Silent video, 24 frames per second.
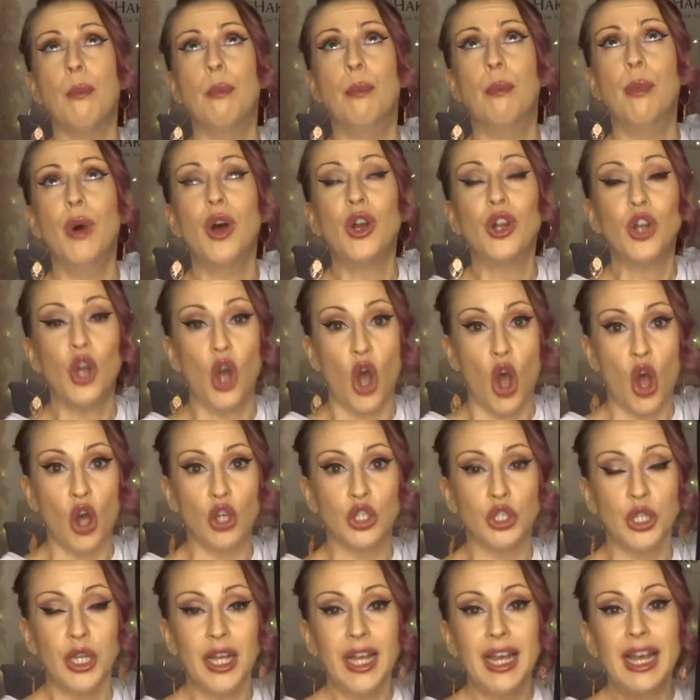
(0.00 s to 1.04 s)
my
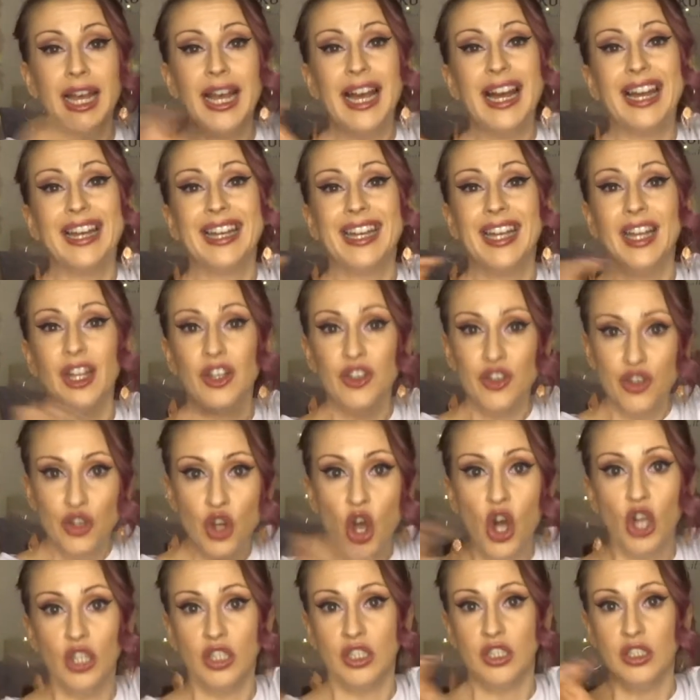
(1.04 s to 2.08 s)
God, I
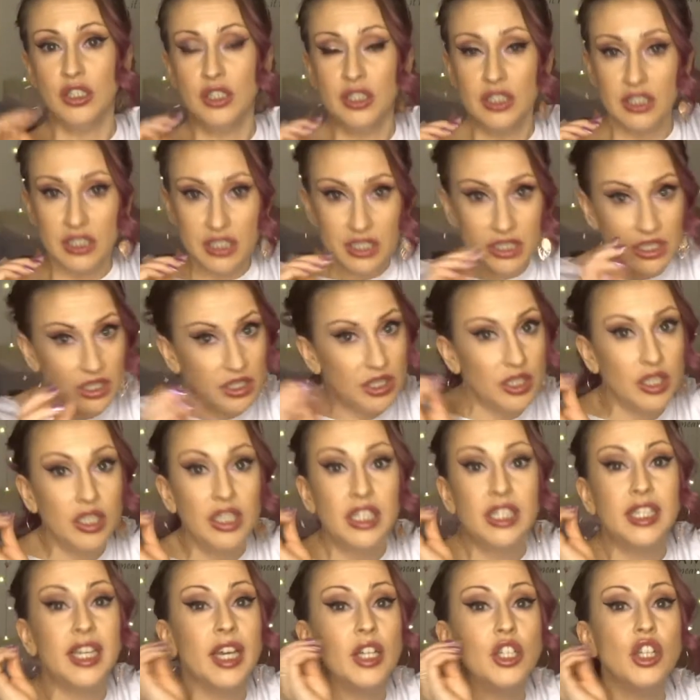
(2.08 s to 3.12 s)

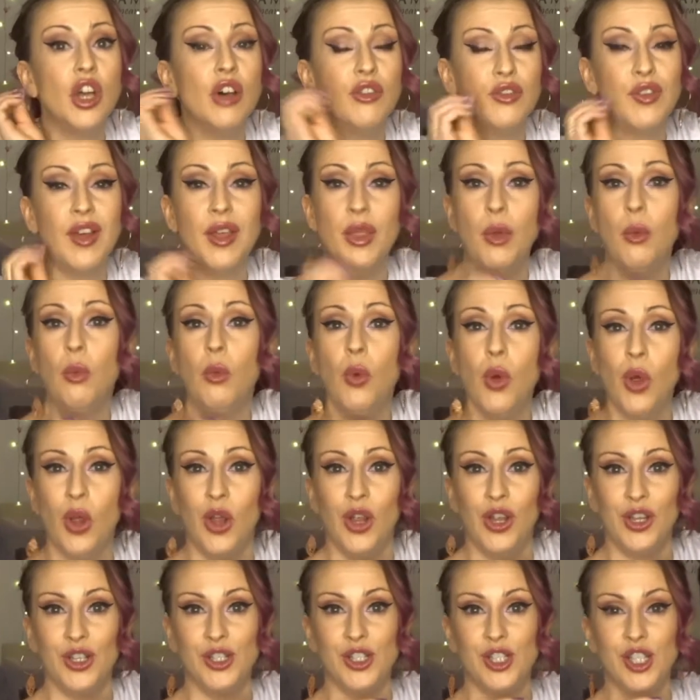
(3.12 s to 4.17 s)
cannot find the
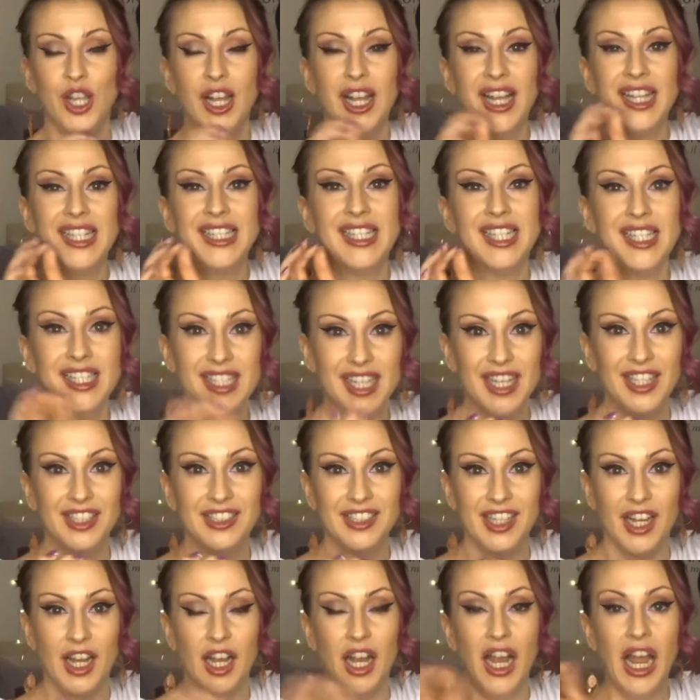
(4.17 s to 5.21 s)
words to tell
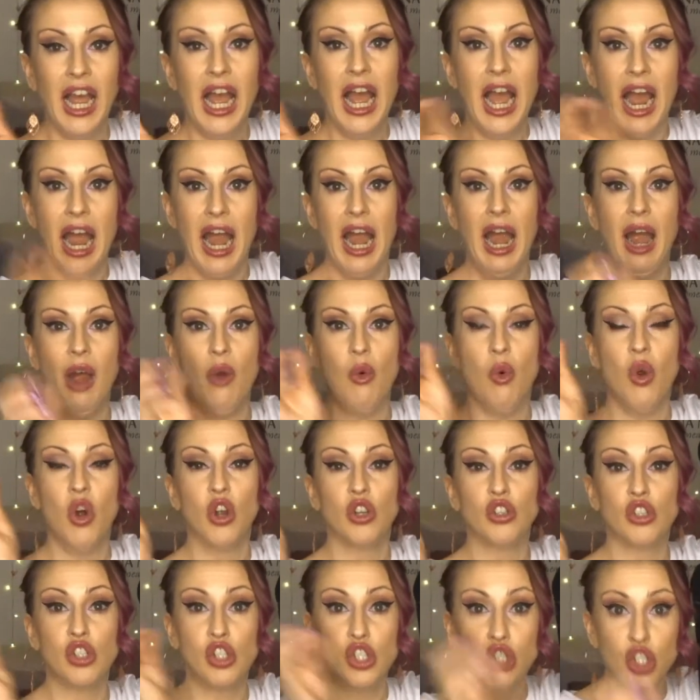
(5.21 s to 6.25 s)
you how
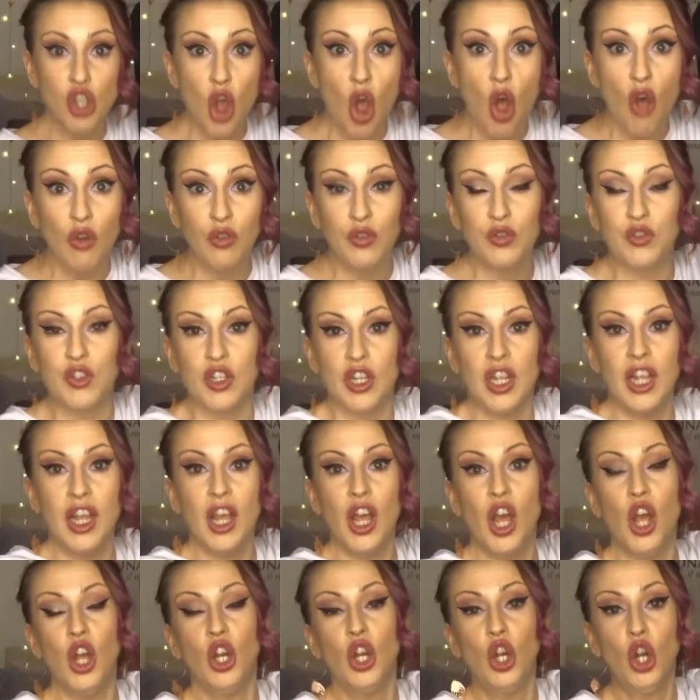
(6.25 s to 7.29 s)
soft
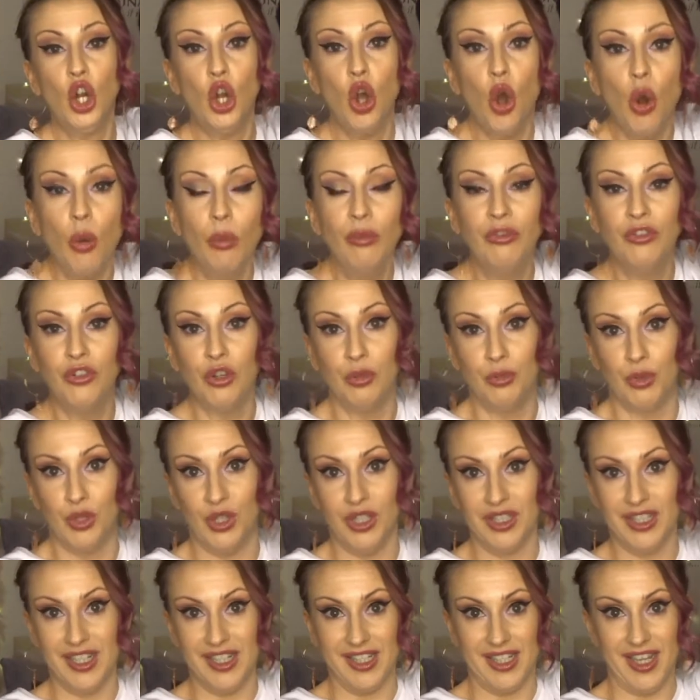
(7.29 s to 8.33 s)
and
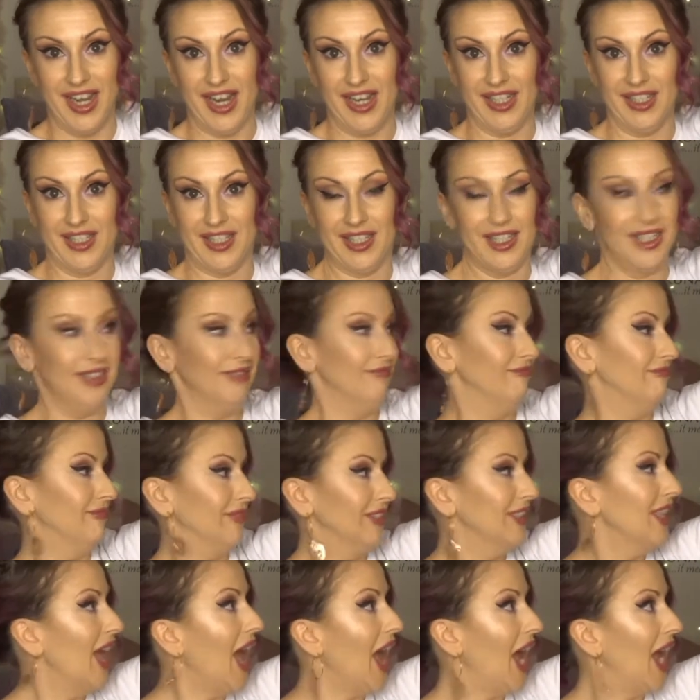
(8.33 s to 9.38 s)
comfortable this is.
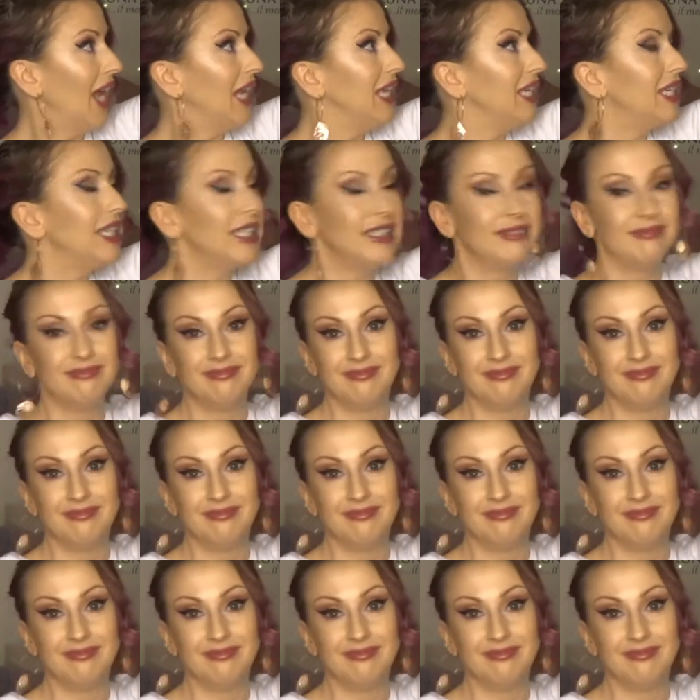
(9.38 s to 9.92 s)
Like,